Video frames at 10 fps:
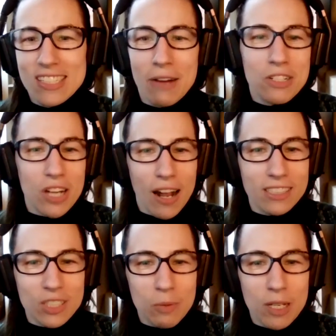I would
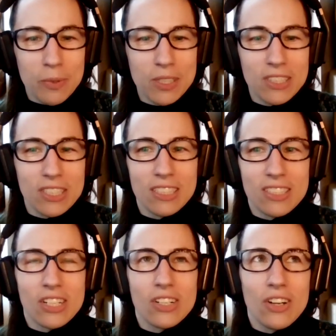challenge people
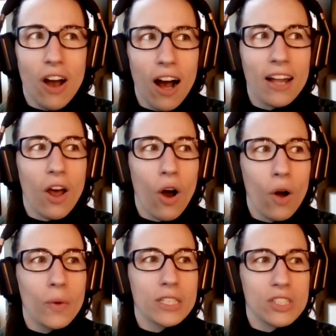to not
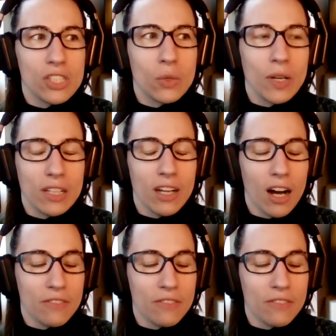always just quickly